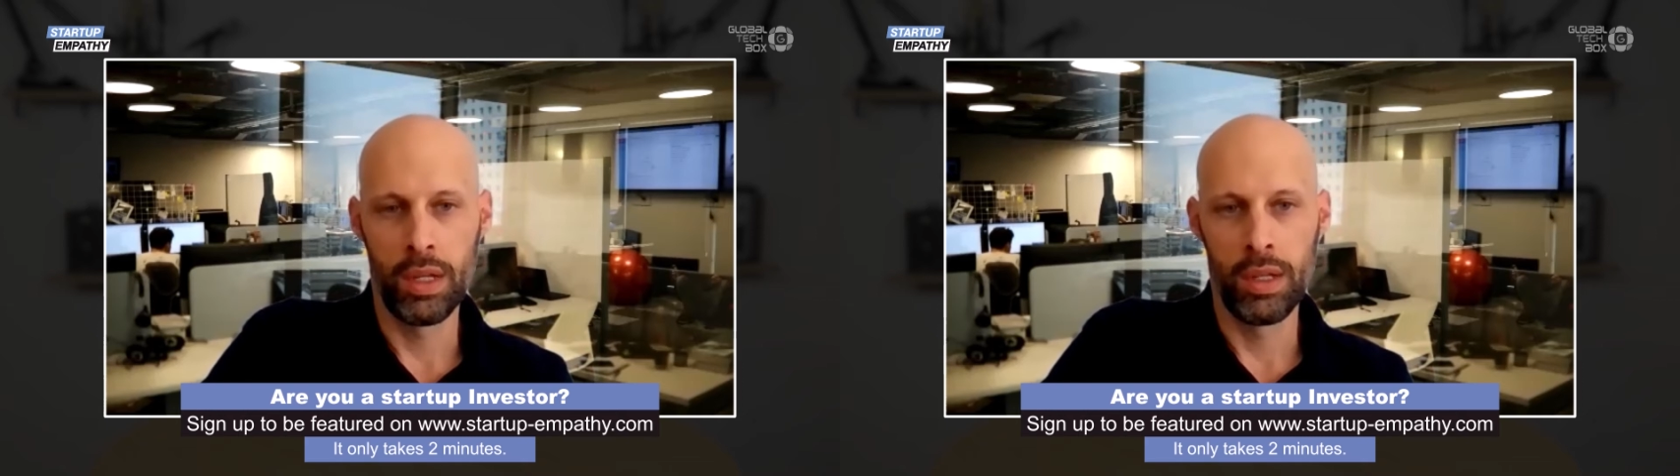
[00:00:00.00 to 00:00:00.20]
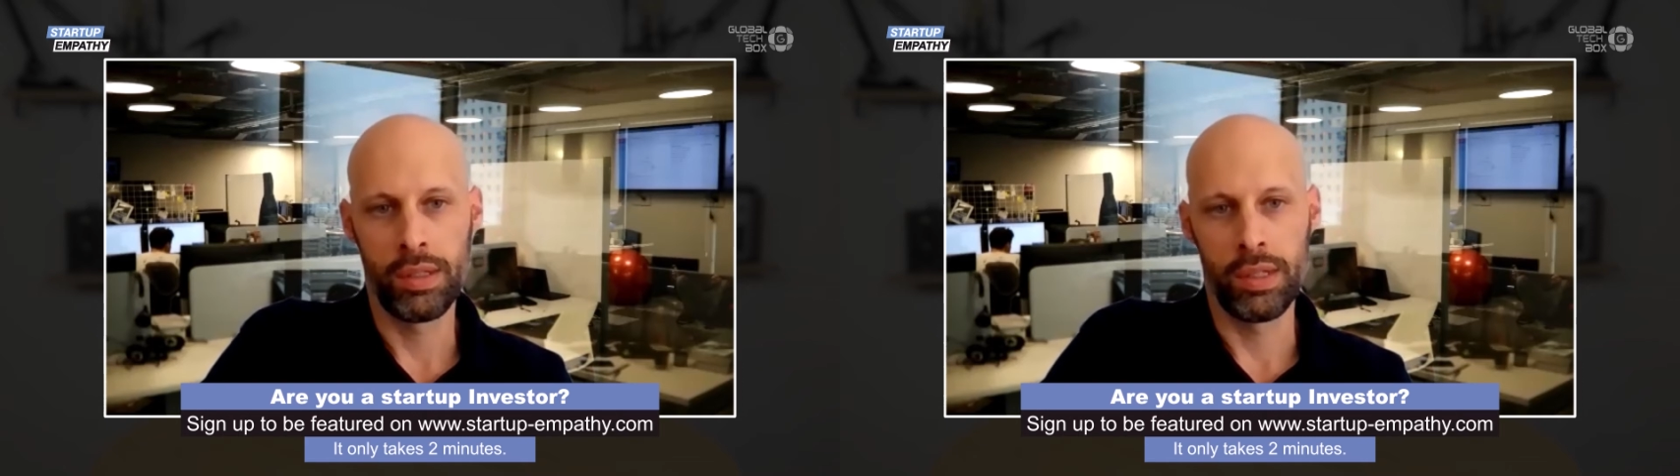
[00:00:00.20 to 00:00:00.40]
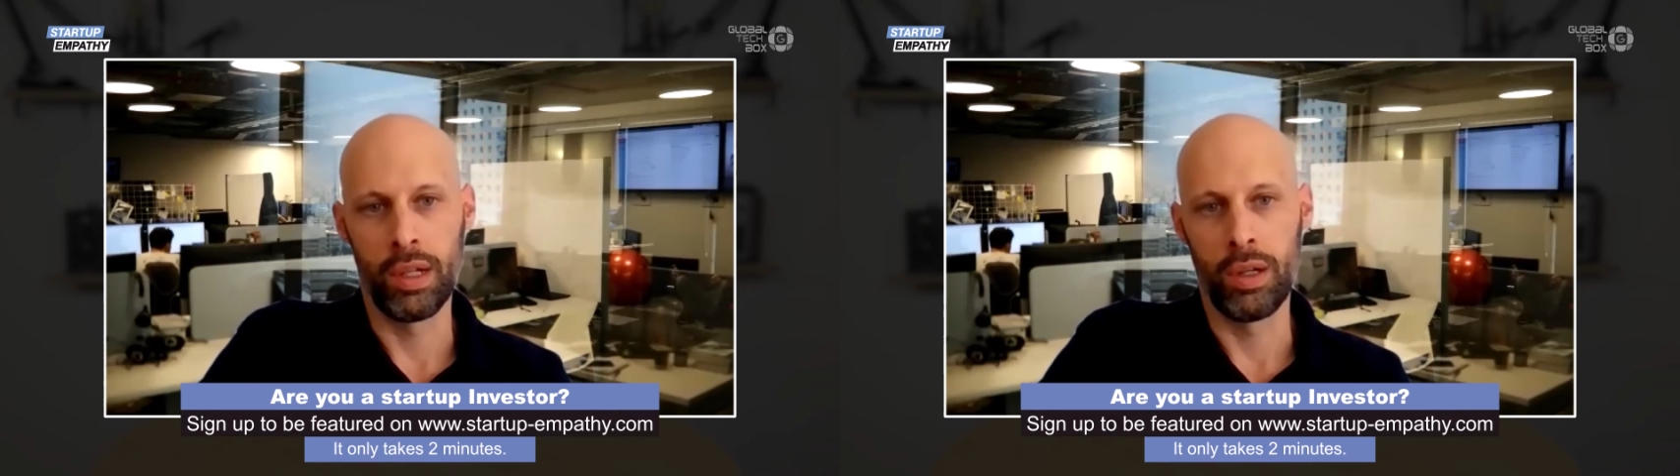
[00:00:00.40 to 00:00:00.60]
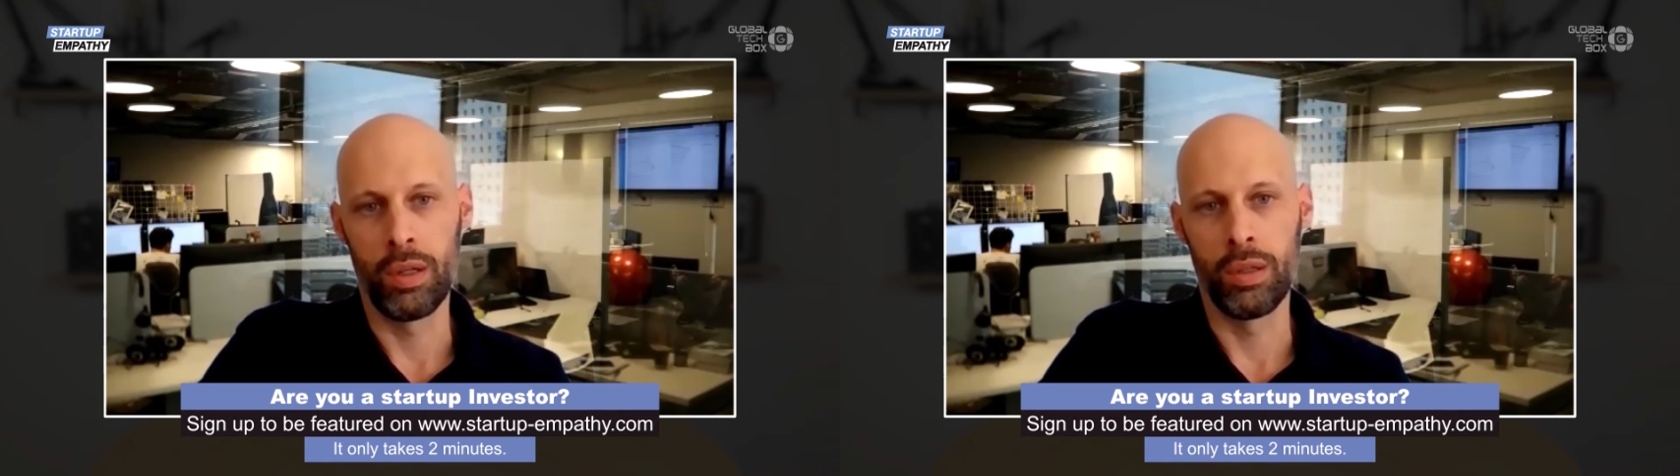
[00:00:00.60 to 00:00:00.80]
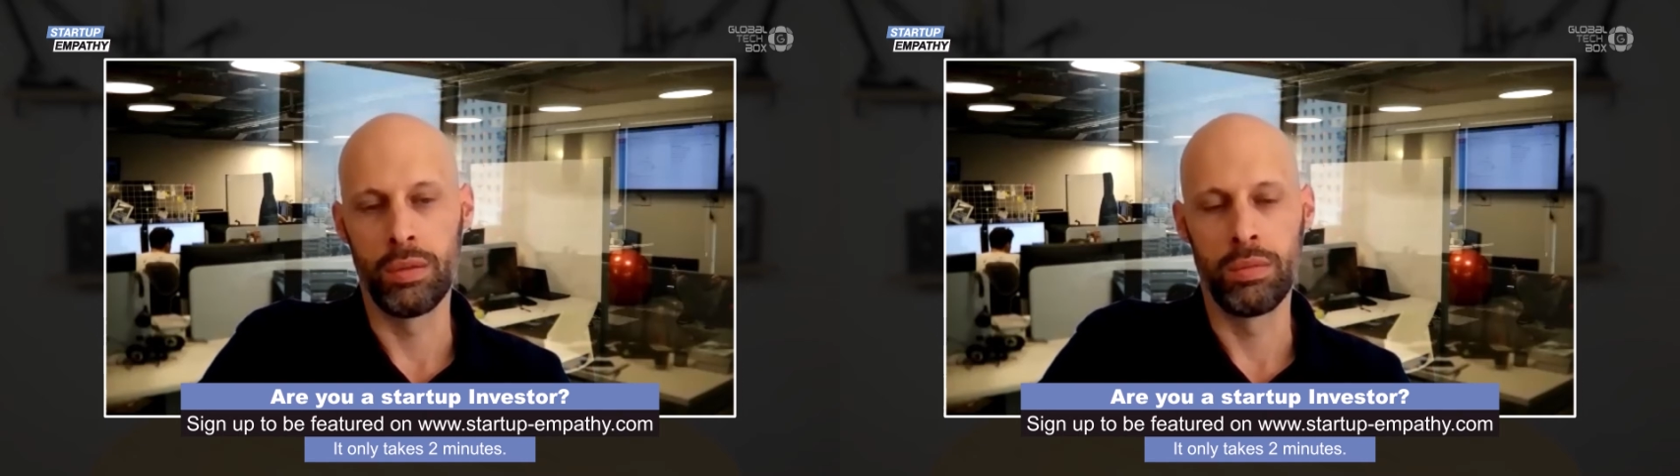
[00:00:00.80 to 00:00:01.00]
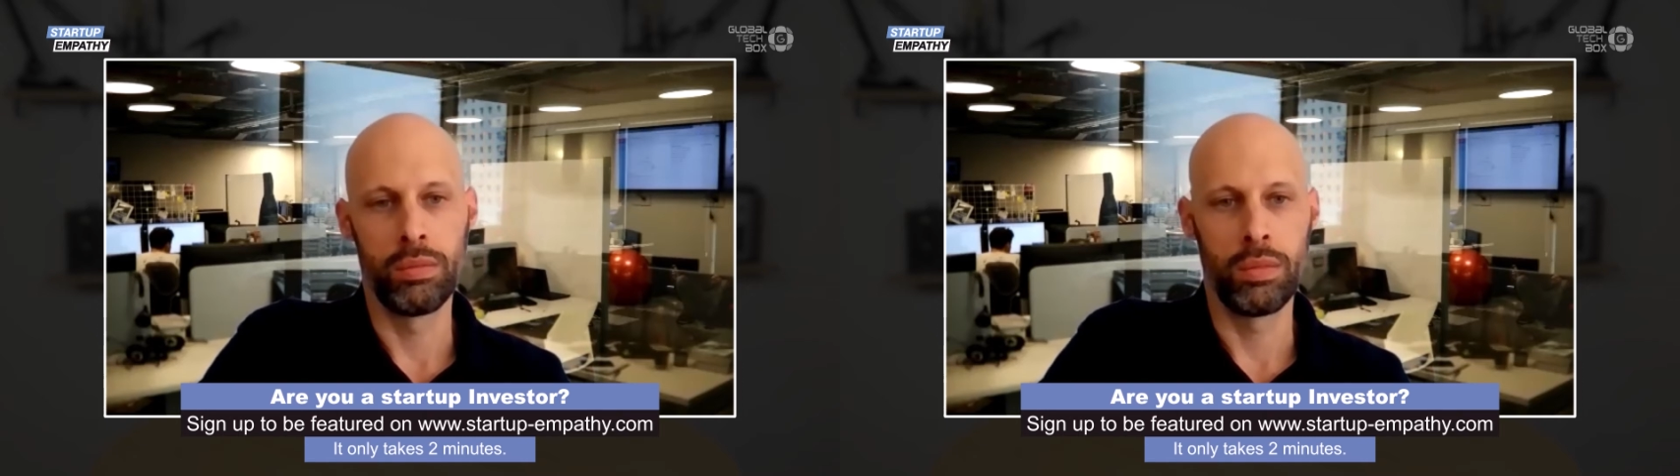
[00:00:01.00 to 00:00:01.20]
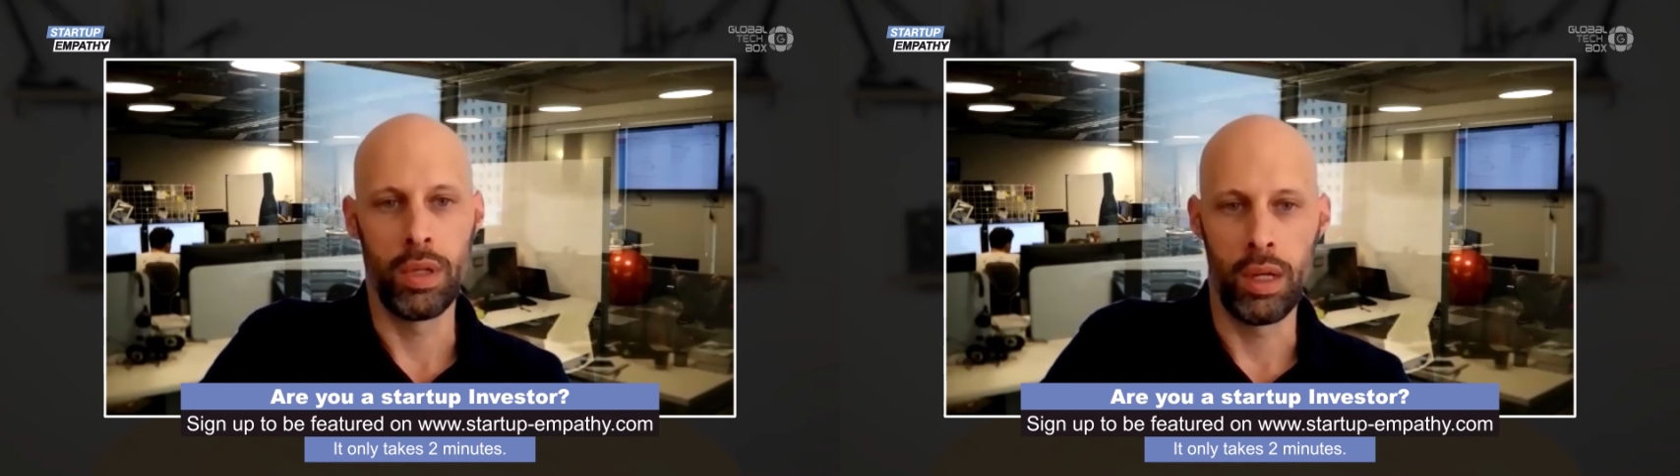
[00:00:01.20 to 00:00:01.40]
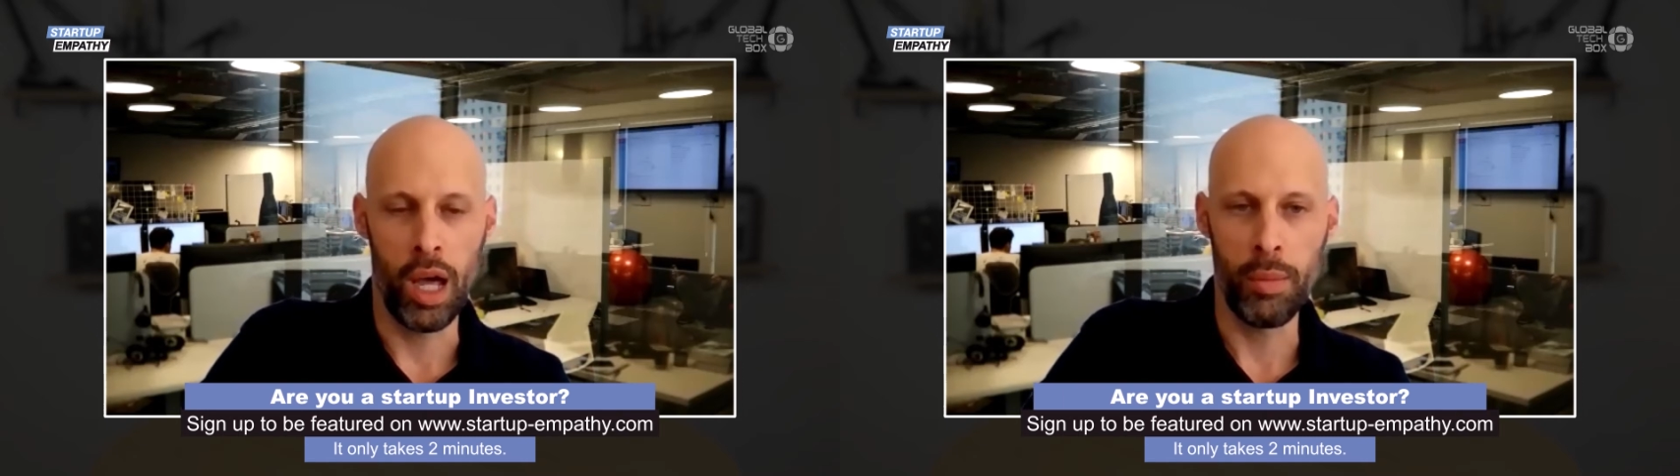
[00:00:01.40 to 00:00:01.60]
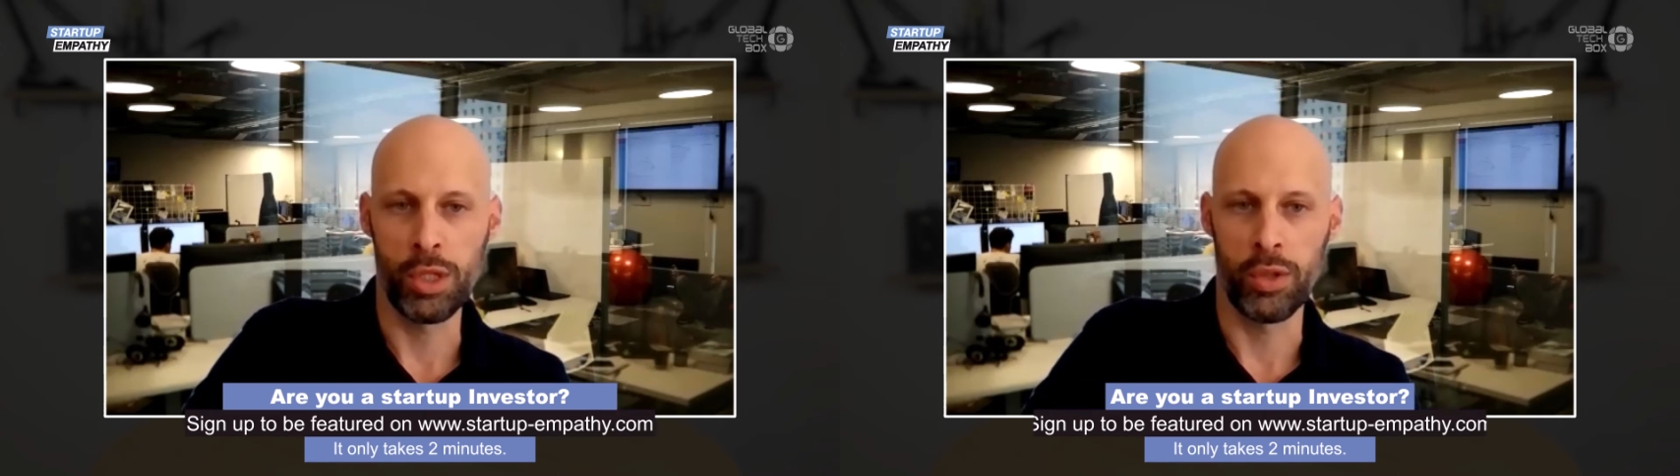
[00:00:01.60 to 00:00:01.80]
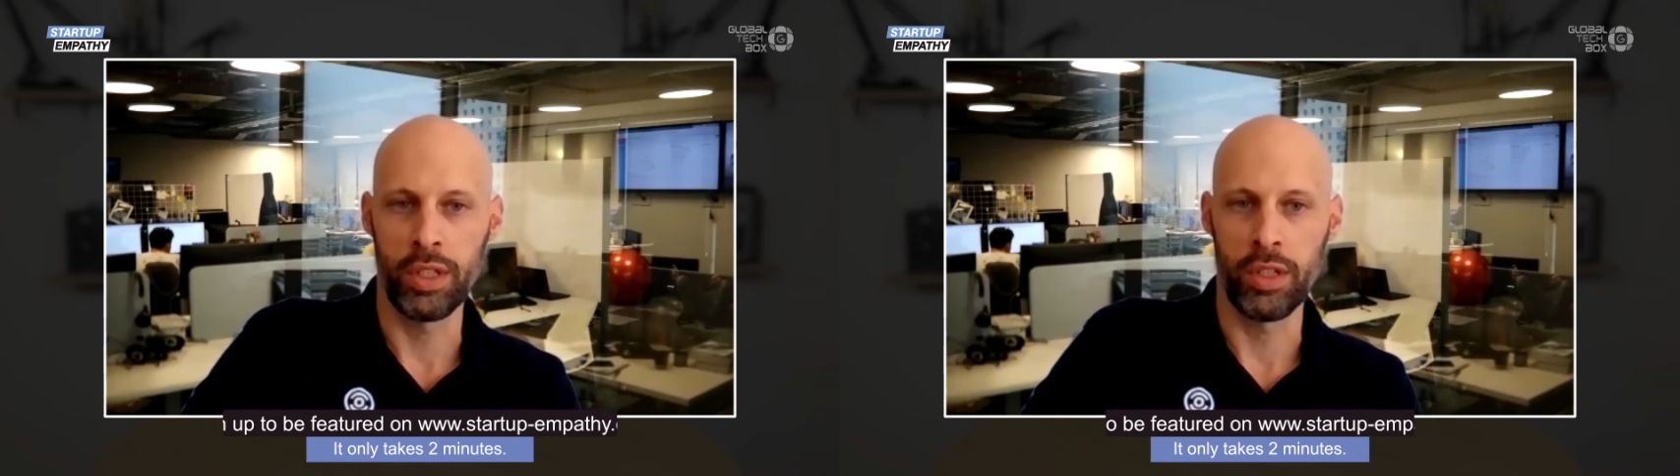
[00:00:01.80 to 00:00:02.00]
So high majority